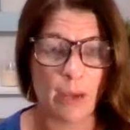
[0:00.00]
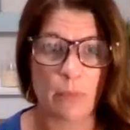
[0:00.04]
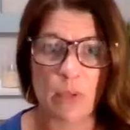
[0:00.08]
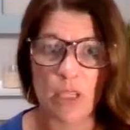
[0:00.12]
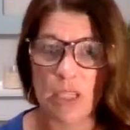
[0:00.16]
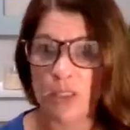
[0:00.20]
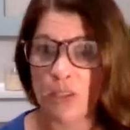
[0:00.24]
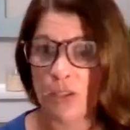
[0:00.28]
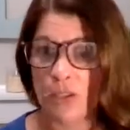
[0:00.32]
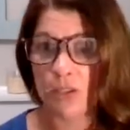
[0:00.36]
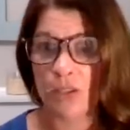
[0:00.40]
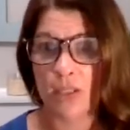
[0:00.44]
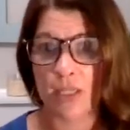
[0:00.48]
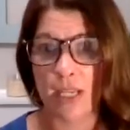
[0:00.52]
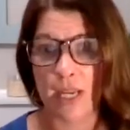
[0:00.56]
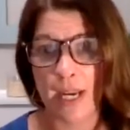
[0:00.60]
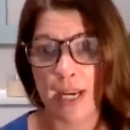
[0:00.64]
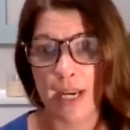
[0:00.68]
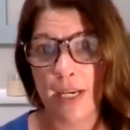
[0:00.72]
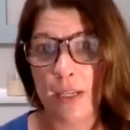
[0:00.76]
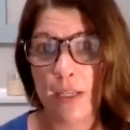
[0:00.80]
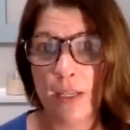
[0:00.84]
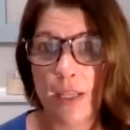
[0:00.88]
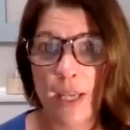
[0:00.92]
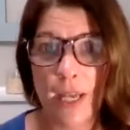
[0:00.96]
it starts at
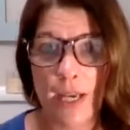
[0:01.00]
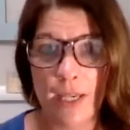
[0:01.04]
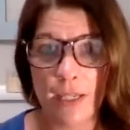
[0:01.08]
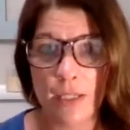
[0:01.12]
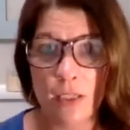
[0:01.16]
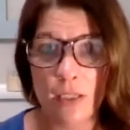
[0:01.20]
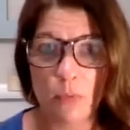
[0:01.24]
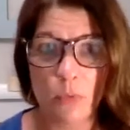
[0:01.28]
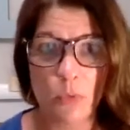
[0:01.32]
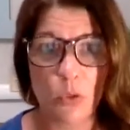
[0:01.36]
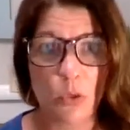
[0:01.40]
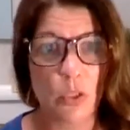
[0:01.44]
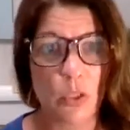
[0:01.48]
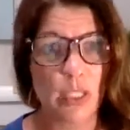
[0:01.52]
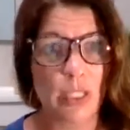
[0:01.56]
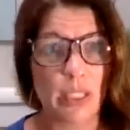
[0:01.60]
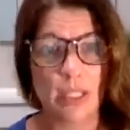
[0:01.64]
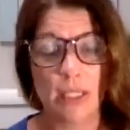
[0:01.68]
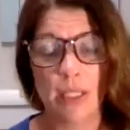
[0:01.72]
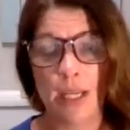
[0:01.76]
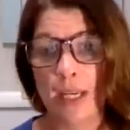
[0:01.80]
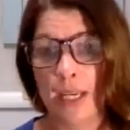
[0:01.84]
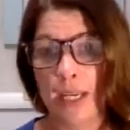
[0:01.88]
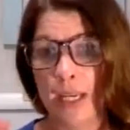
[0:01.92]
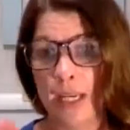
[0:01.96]
8 o'clock in the
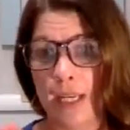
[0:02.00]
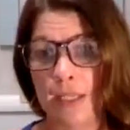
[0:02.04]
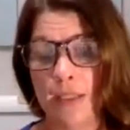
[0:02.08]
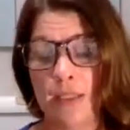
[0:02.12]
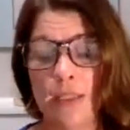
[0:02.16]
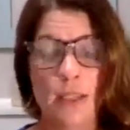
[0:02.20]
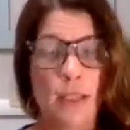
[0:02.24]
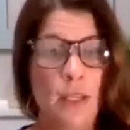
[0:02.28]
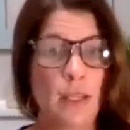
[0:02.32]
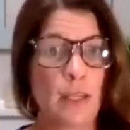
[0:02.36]
morning and